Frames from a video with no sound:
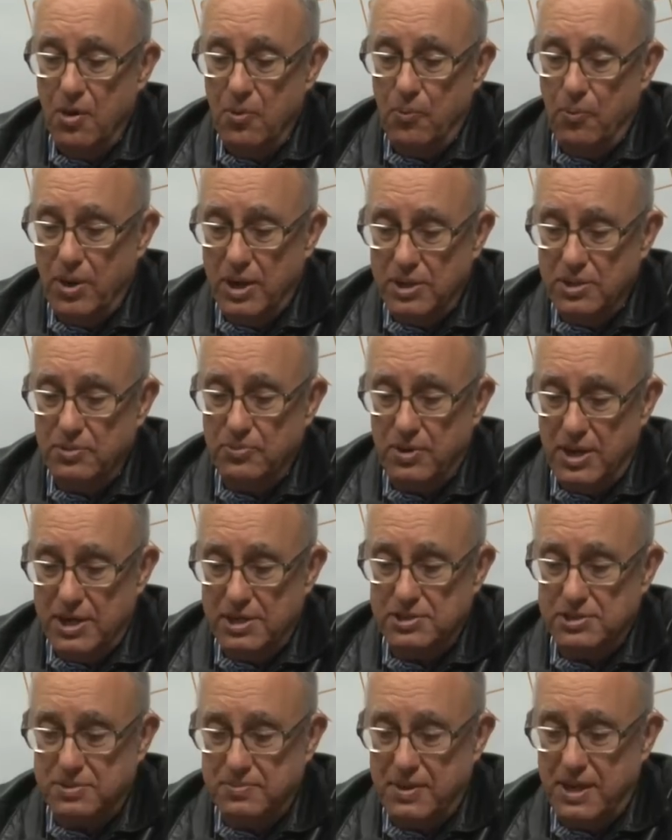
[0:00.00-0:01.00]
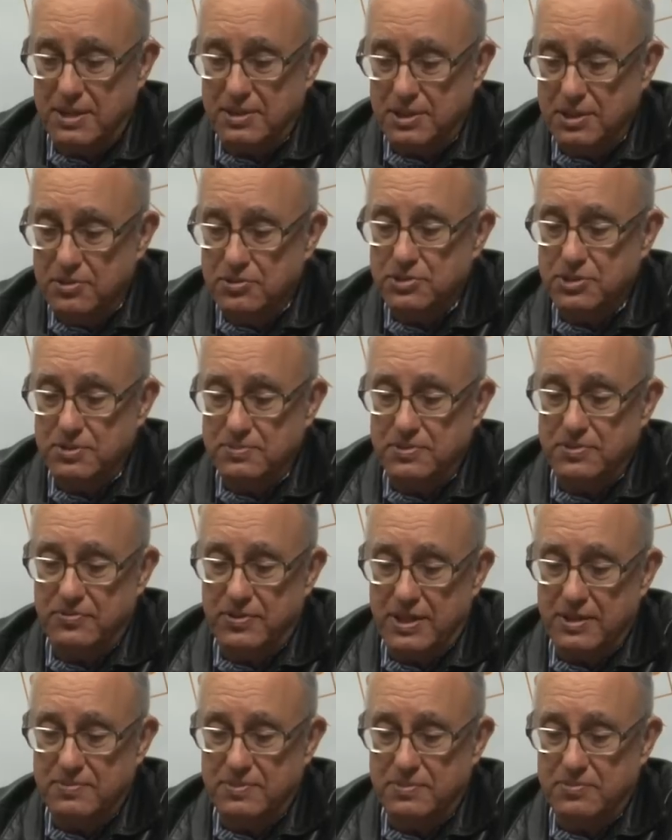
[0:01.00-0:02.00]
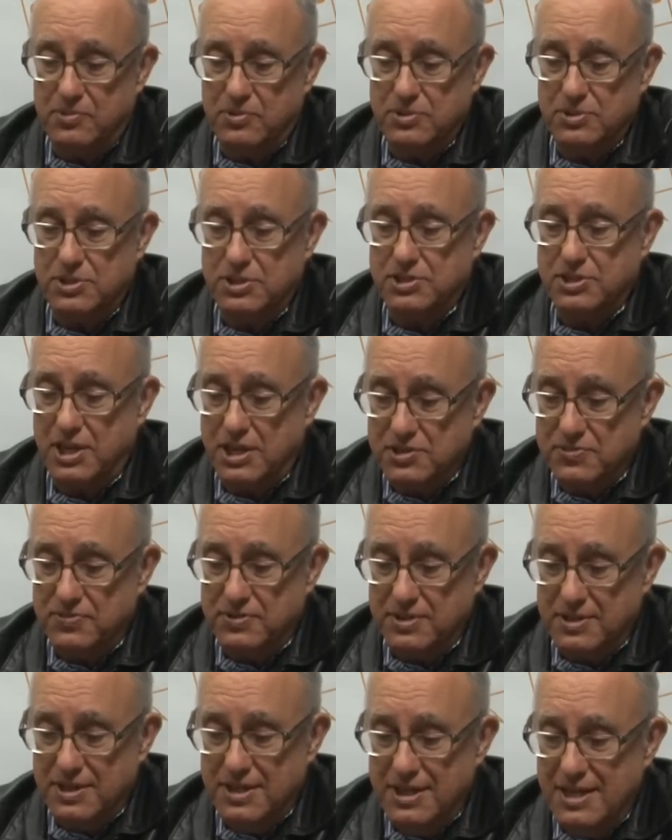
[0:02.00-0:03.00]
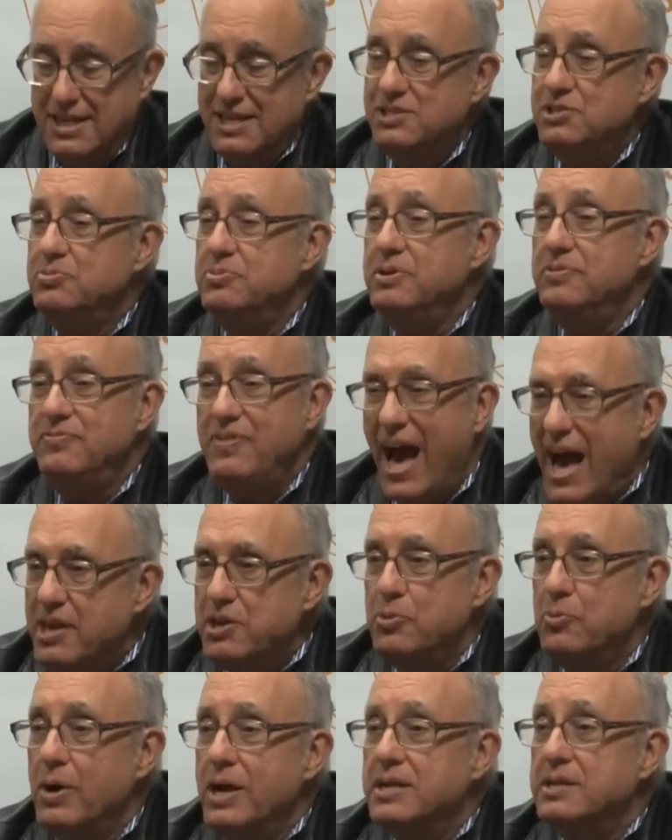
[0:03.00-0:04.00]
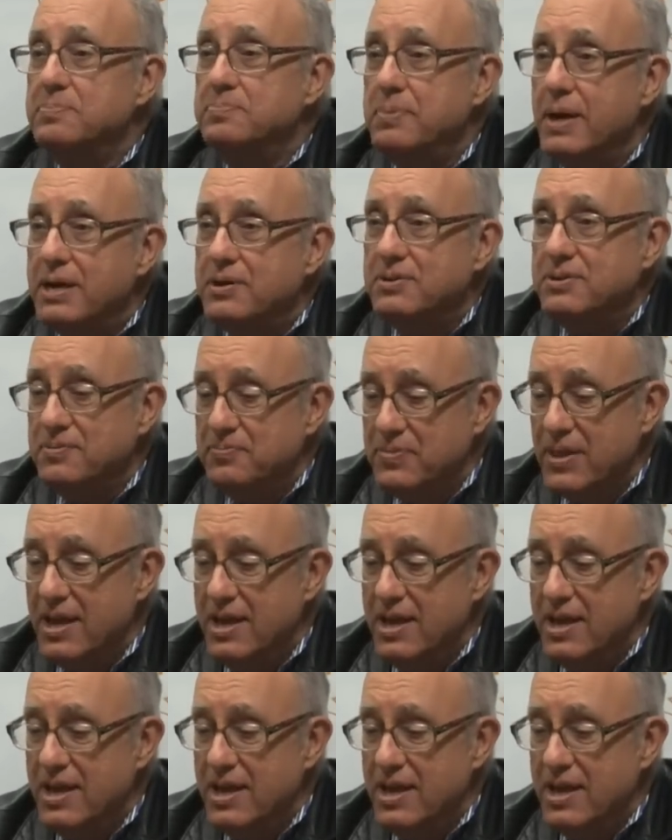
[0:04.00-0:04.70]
one of the ways to make leadership development more successful is to evaluate it better.